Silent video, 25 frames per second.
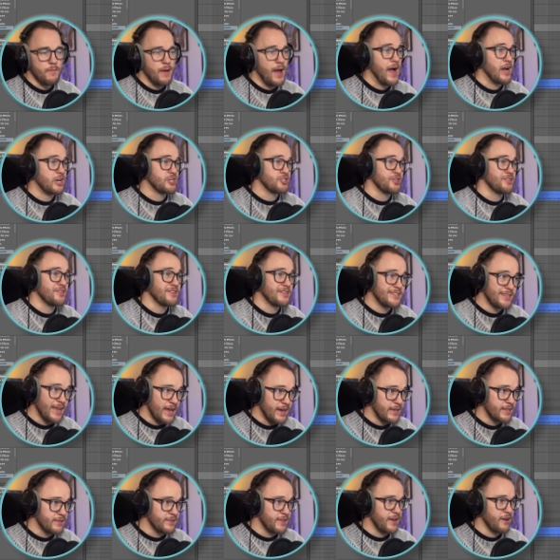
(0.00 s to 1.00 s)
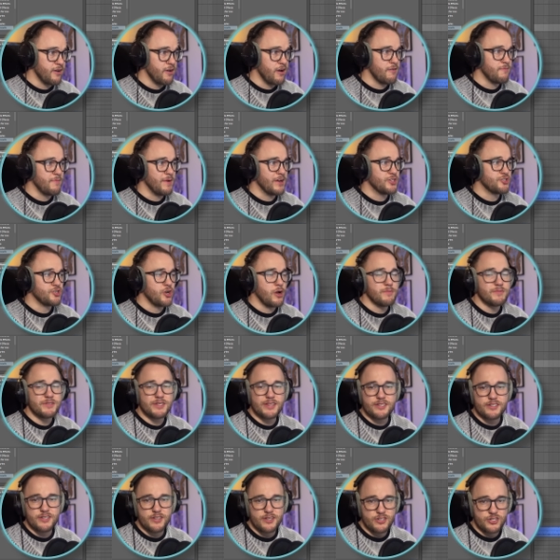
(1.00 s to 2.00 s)
Actually, the second layer of my drums
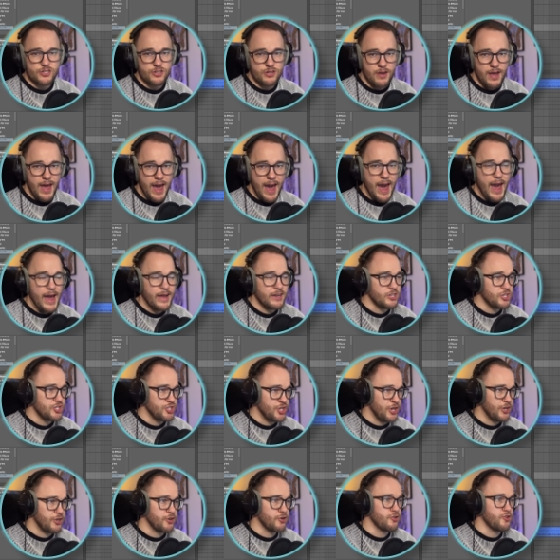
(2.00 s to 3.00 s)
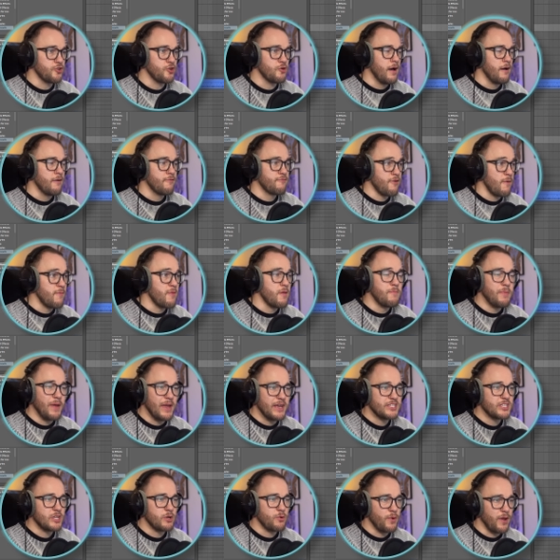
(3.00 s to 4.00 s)
is this hat shaker loop from the
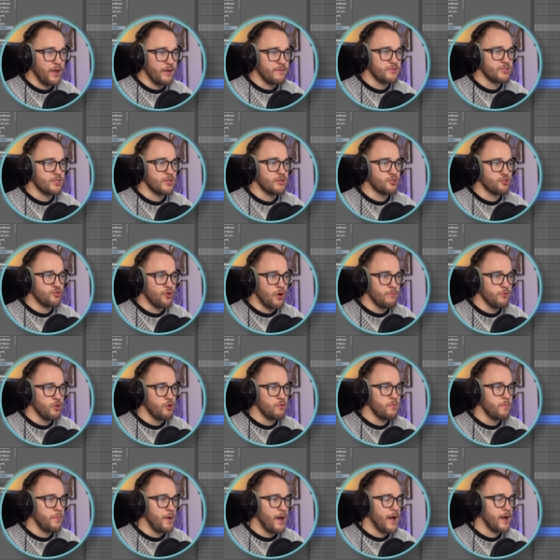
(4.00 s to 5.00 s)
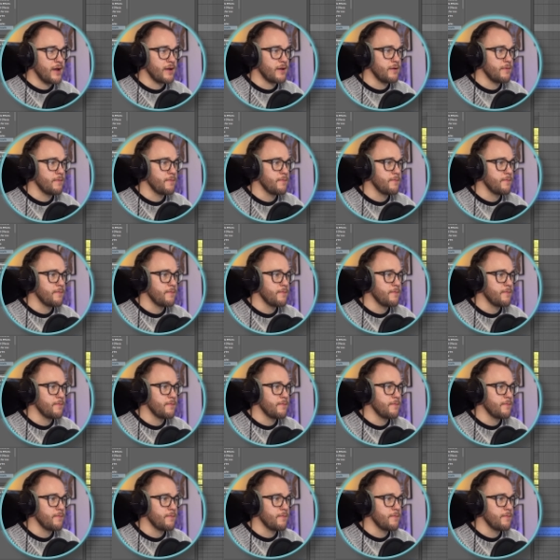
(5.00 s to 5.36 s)
Basic Waves drum loop pack.